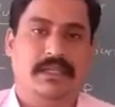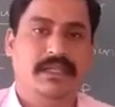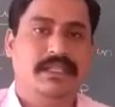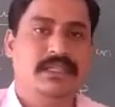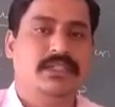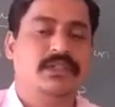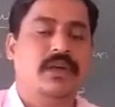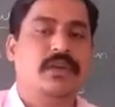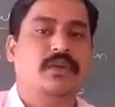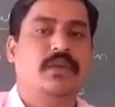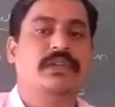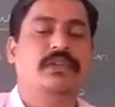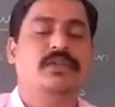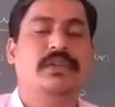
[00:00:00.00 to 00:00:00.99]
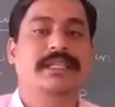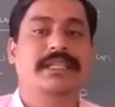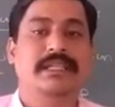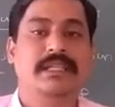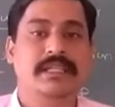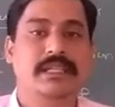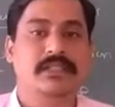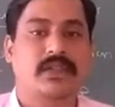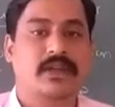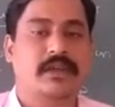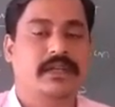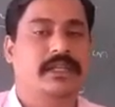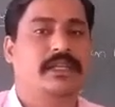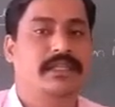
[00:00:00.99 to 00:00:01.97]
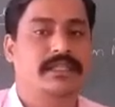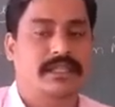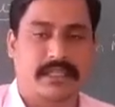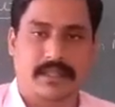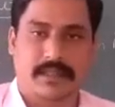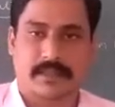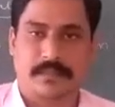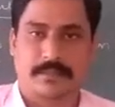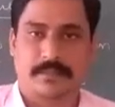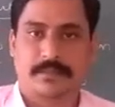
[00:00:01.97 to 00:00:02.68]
It is not going to increase or decrease either.